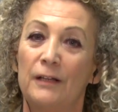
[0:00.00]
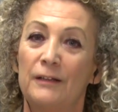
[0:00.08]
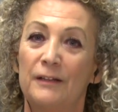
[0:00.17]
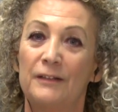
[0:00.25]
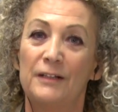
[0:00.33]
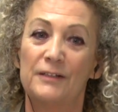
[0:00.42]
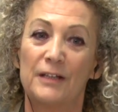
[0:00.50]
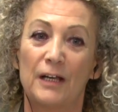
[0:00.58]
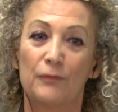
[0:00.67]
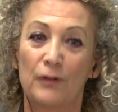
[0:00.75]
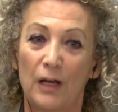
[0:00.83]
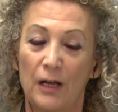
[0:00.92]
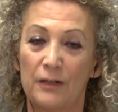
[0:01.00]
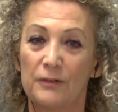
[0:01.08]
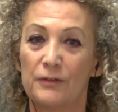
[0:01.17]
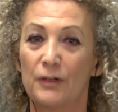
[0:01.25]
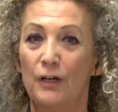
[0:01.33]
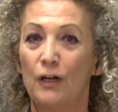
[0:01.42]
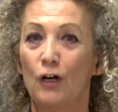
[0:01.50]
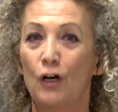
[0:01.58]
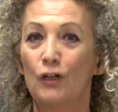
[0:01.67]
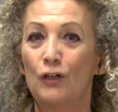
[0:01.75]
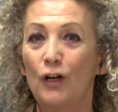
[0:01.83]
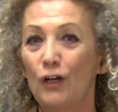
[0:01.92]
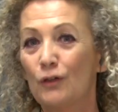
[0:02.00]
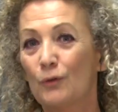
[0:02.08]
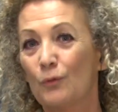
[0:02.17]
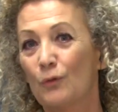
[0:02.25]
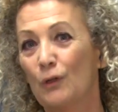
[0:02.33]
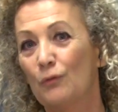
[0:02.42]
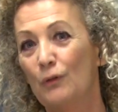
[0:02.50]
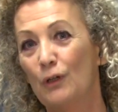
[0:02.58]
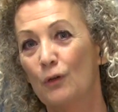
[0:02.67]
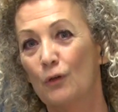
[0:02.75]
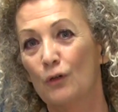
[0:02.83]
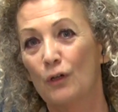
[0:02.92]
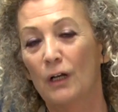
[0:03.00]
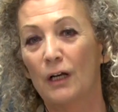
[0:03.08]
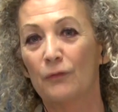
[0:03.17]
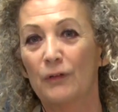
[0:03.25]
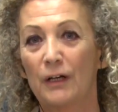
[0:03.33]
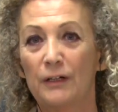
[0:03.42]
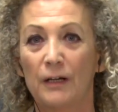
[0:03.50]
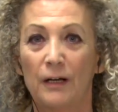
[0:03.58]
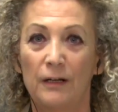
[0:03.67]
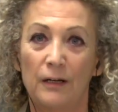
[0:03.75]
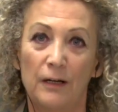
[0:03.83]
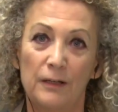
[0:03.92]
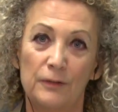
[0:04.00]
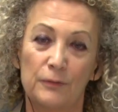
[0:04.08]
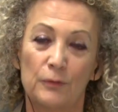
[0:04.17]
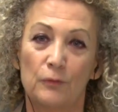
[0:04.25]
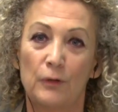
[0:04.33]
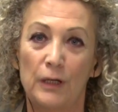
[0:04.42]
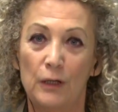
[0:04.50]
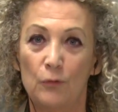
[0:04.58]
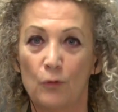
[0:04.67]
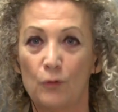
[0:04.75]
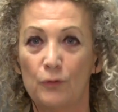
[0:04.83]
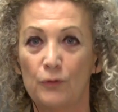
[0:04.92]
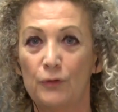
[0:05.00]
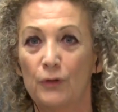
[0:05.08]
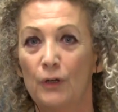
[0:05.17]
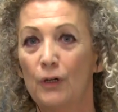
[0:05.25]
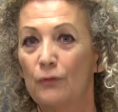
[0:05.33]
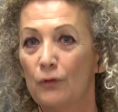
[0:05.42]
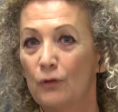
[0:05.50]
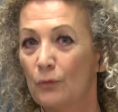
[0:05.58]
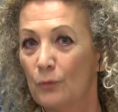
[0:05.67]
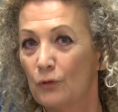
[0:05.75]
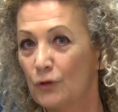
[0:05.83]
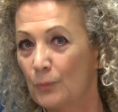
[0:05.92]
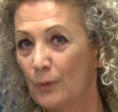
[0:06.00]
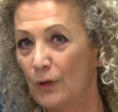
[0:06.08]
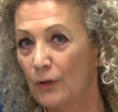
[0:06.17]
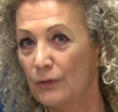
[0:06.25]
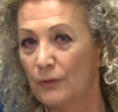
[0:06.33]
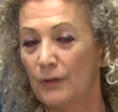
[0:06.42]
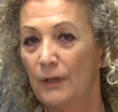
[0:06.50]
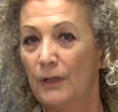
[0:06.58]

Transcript: that these Afghans are not what we call Afghan allies or heroes for the most part,